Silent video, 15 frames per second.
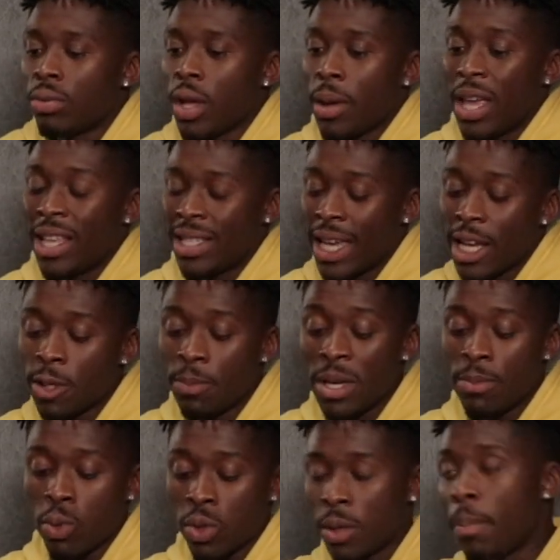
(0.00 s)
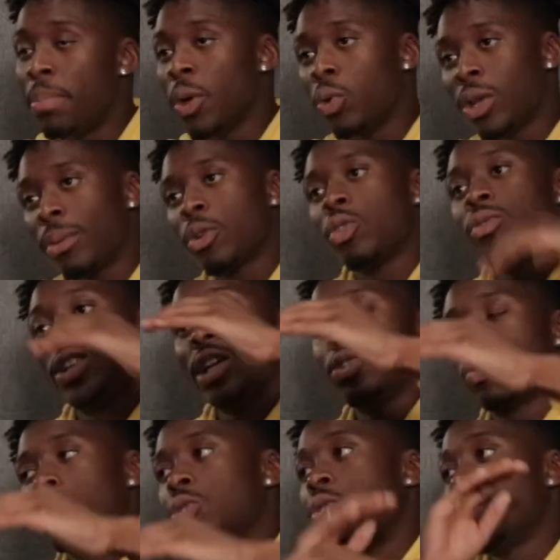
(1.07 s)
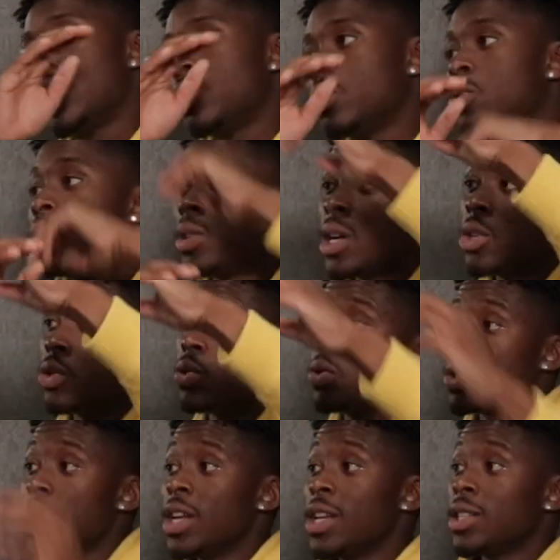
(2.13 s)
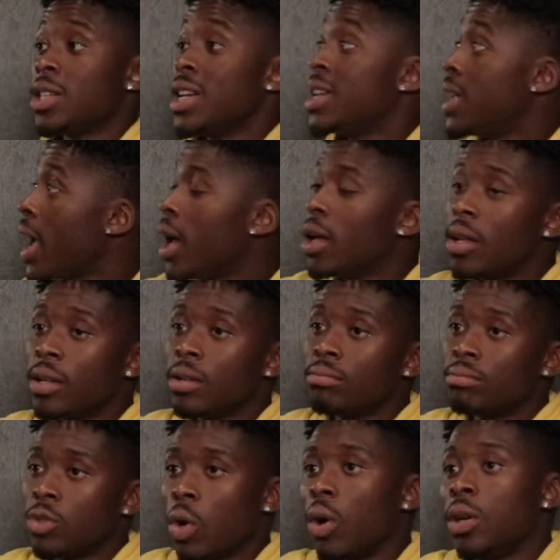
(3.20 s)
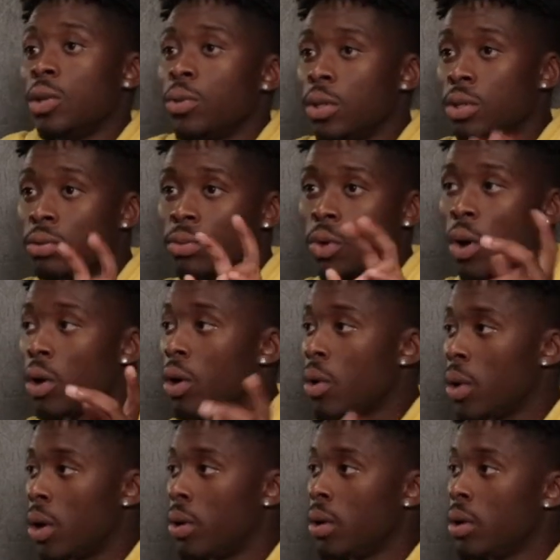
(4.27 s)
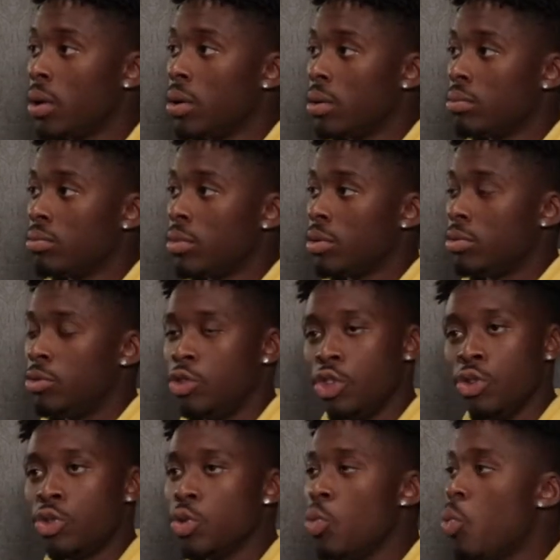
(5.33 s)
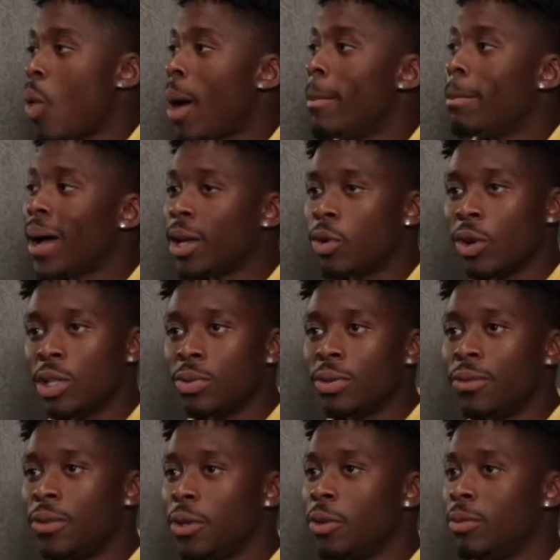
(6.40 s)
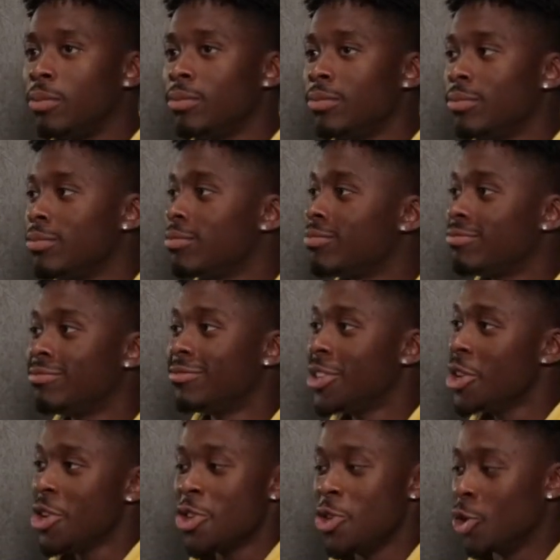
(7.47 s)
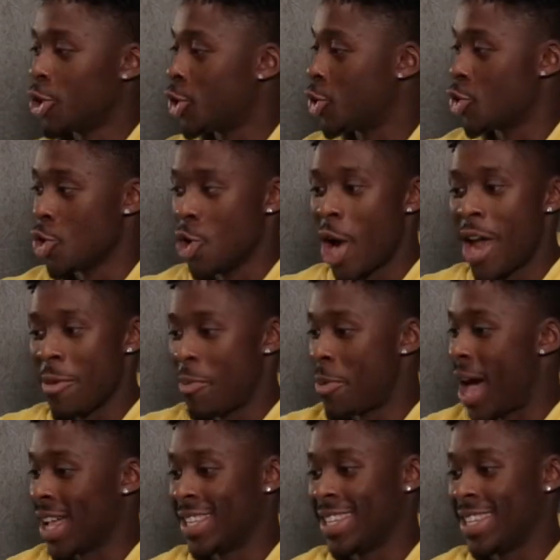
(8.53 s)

it takes people to build up credentials to get to Hollywood, quote unquote. You do one bad Hollywood film, you're straight back